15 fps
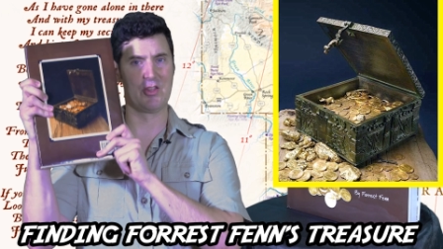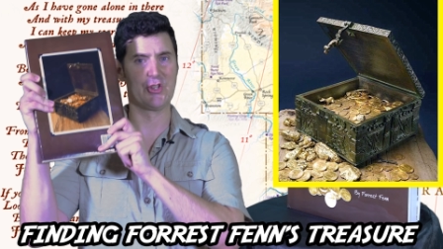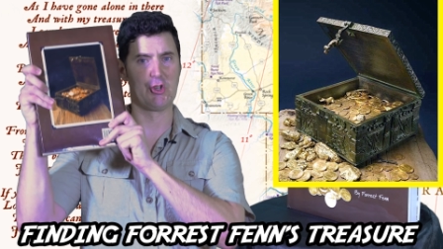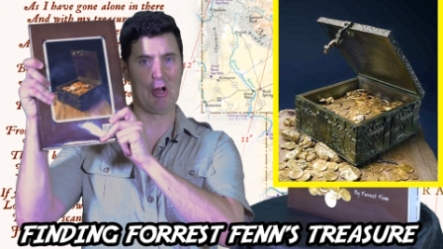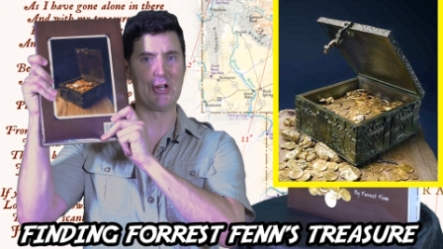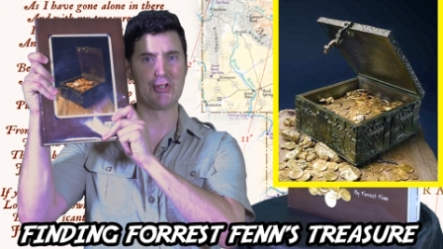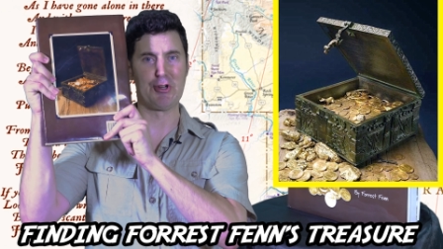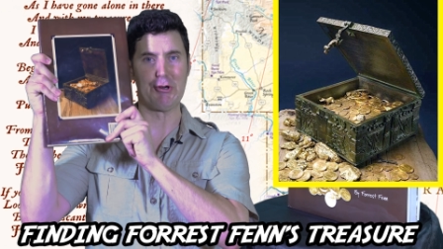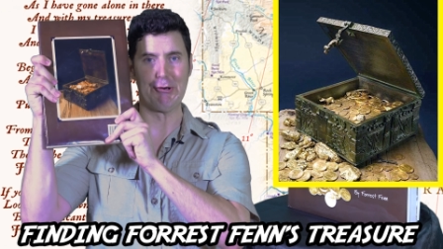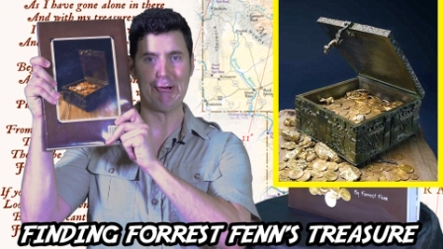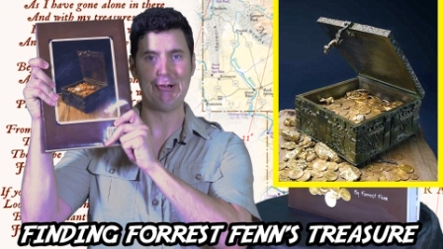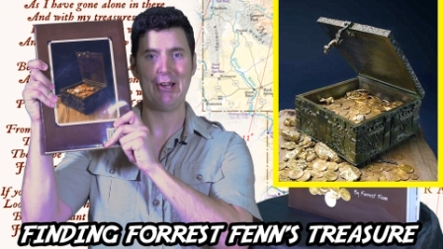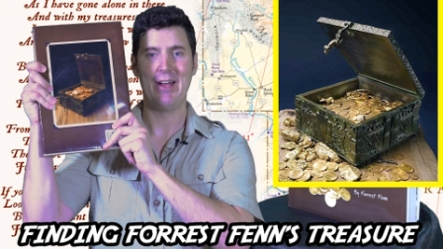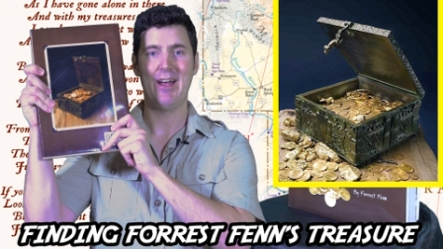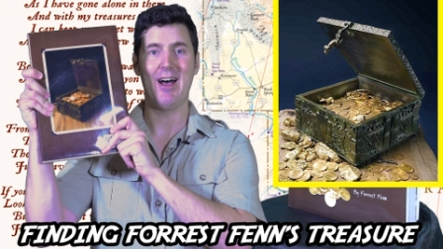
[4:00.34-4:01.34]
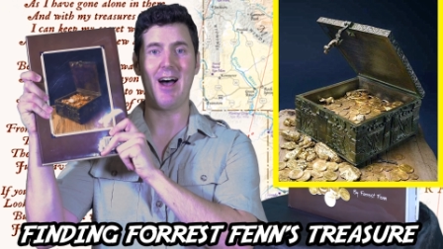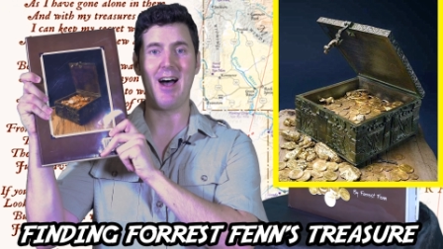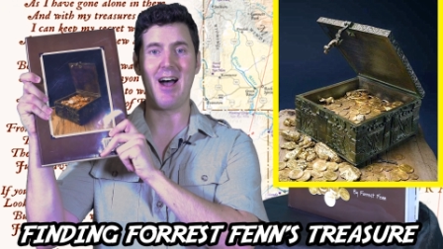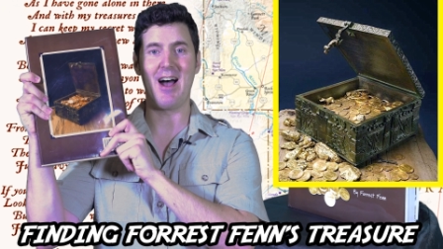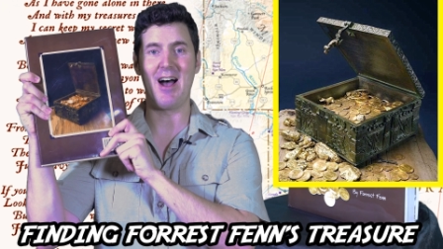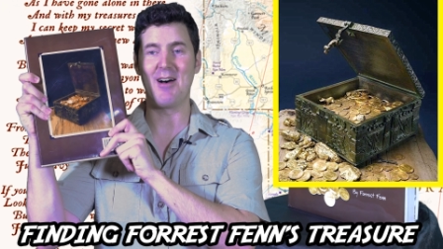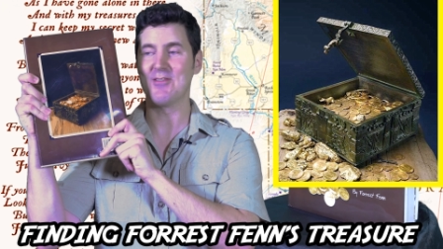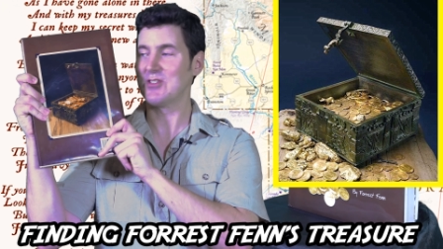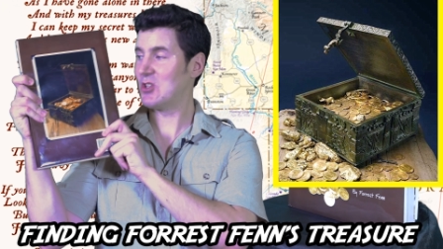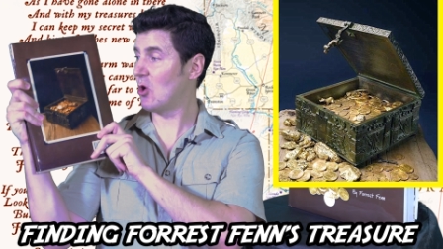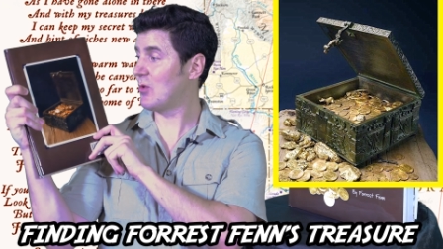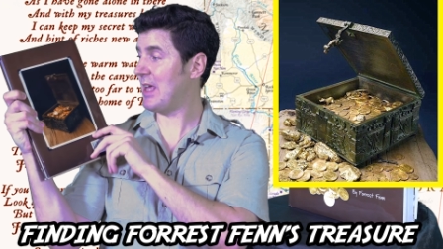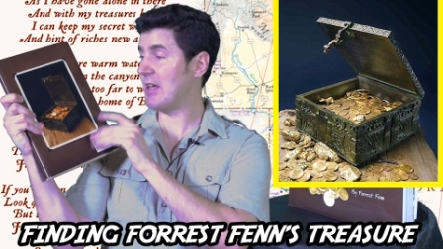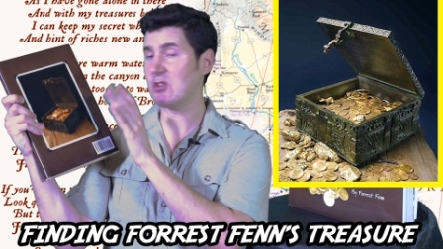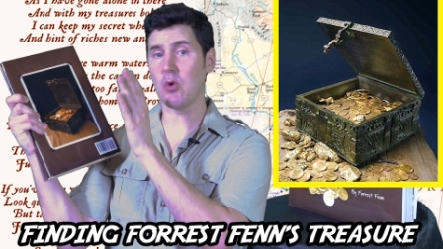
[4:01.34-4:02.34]
the treasure. Uh,
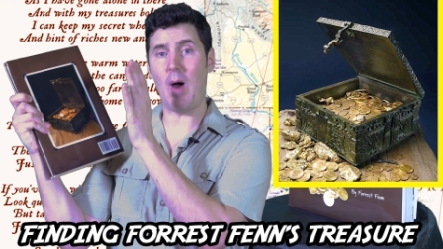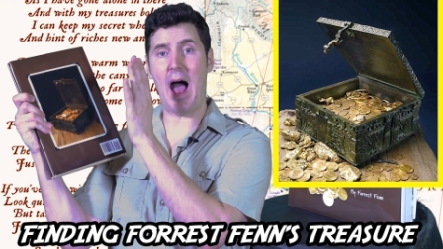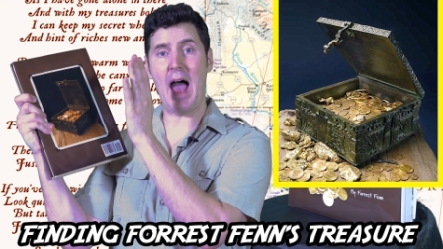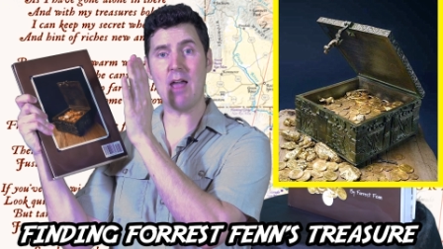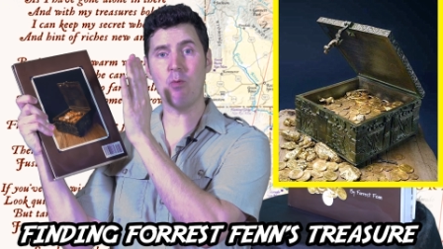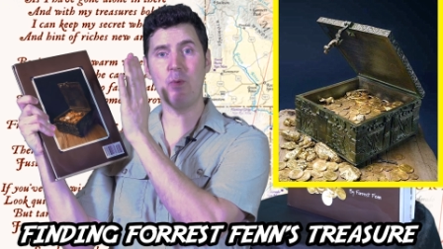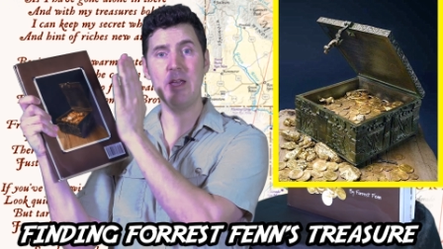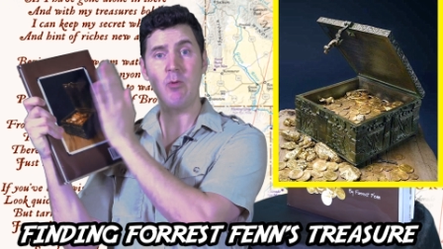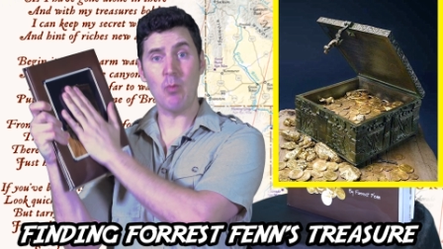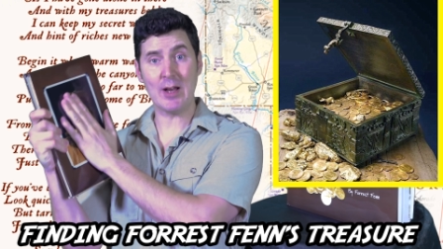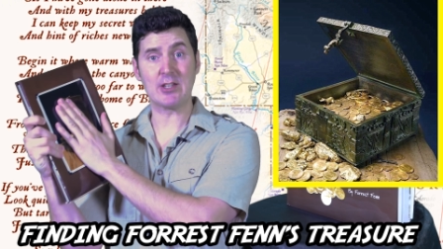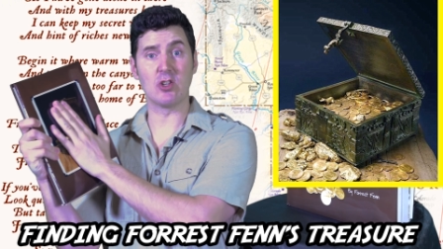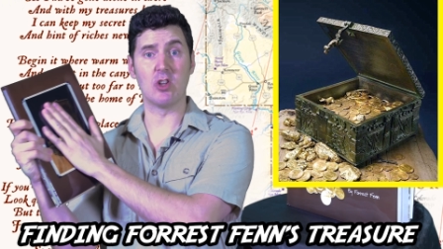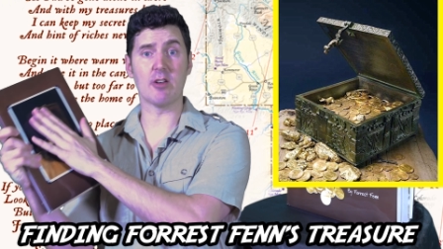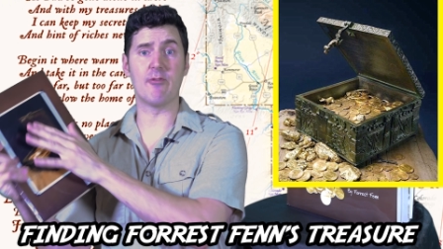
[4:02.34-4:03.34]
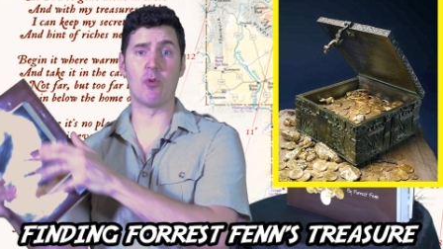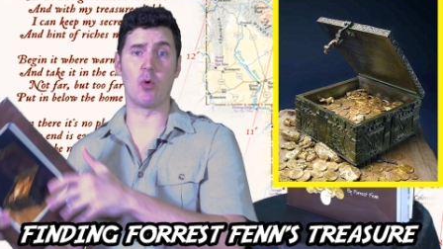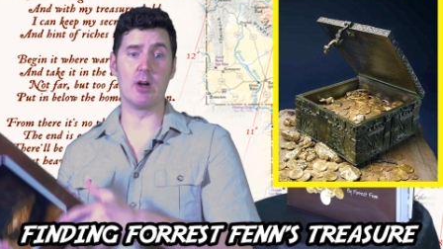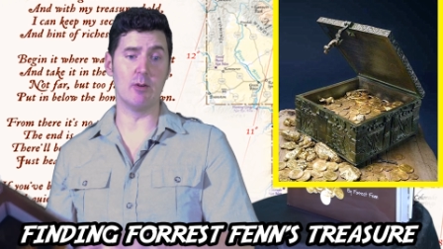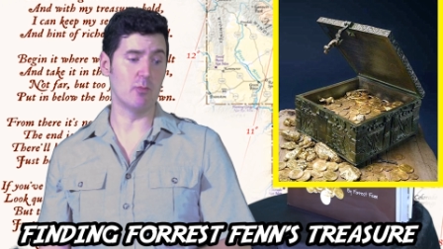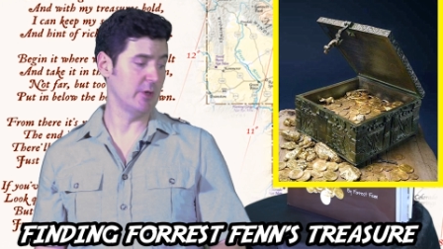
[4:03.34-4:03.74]
so yeah, so I we went to look for it.